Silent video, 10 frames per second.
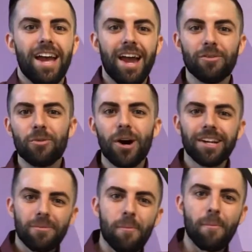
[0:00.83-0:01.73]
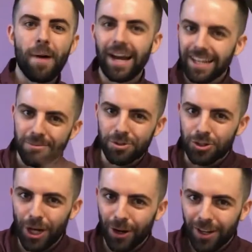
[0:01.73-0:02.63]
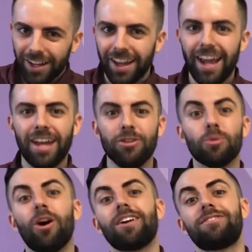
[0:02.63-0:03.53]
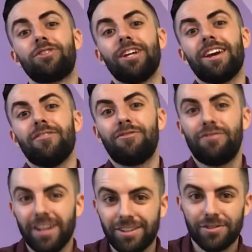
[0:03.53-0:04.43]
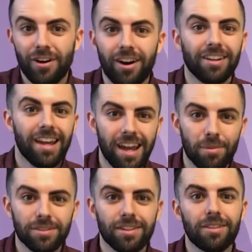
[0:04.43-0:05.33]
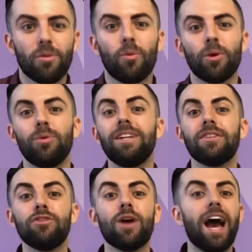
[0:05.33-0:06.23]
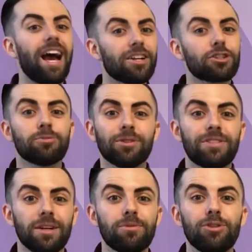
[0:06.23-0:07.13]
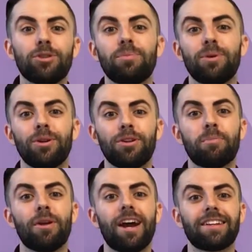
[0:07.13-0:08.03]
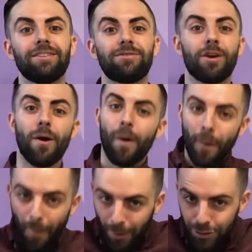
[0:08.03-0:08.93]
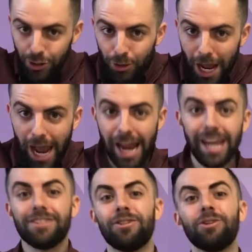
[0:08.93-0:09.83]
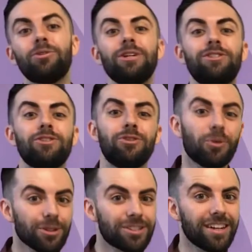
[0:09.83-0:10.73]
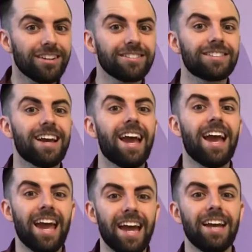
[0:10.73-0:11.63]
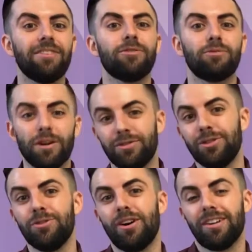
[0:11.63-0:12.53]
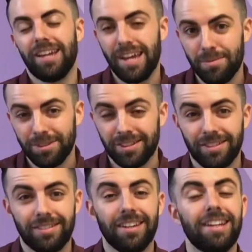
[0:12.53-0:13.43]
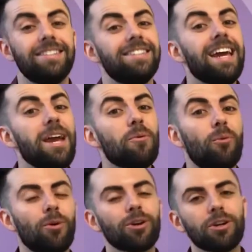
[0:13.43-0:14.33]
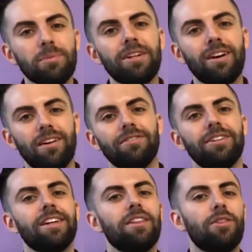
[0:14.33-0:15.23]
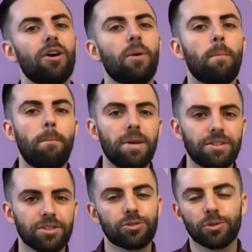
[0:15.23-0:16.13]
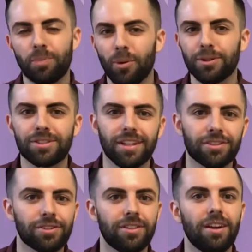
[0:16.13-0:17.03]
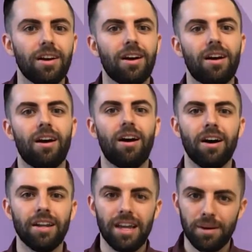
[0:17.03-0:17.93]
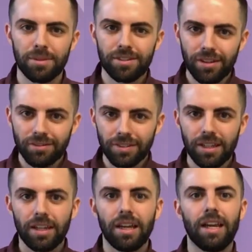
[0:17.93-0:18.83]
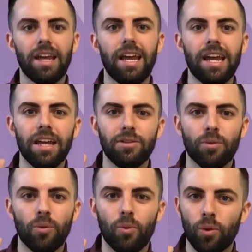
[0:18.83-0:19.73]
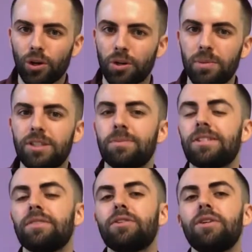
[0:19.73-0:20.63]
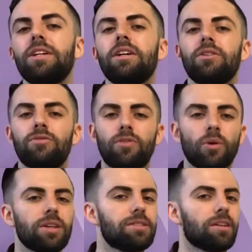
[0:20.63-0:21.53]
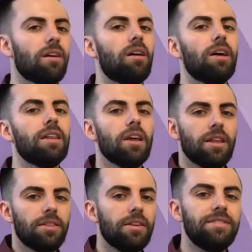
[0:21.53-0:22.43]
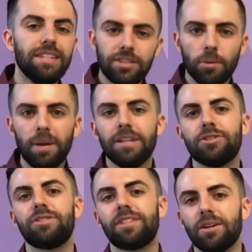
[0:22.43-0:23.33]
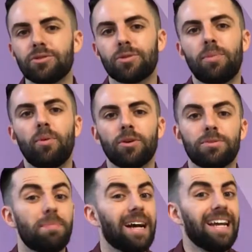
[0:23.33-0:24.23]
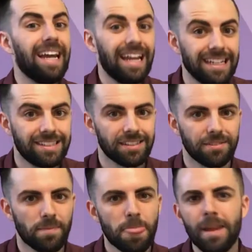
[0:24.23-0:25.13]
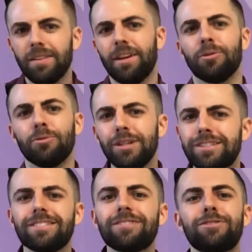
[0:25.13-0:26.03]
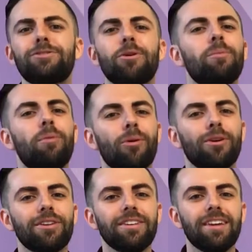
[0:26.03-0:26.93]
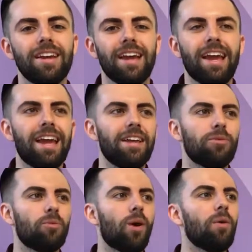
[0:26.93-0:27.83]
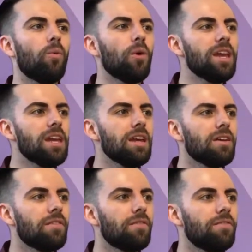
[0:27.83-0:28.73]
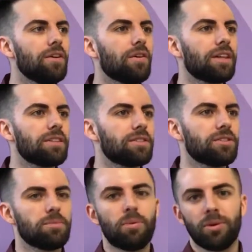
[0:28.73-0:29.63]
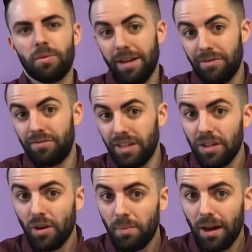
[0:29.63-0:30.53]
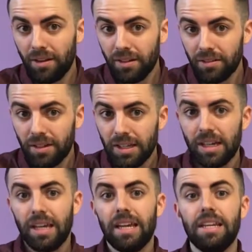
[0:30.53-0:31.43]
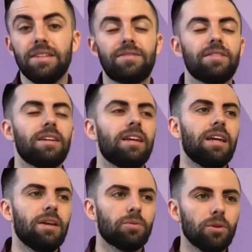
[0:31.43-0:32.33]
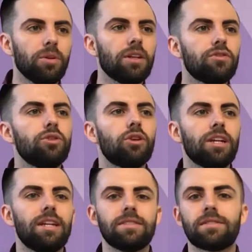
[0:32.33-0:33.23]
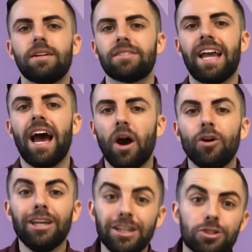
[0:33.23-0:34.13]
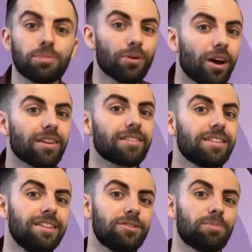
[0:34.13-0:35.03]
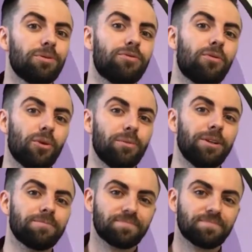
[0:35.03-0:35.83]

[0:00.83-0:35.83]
Hey everyone, my name's Jared and you're watching Effective on Amazon, where we give you actionable tips you can put into practice today to increase your sales and revenue on Amazon. Today we're going to be covering the business report section on Amazon, and we're going to be specifically focusing on the detail page and sales reports by ASIN. Now the reason this is so important and why we feel like this is important to make a video about it is it really gives you good insights on how each product is performing.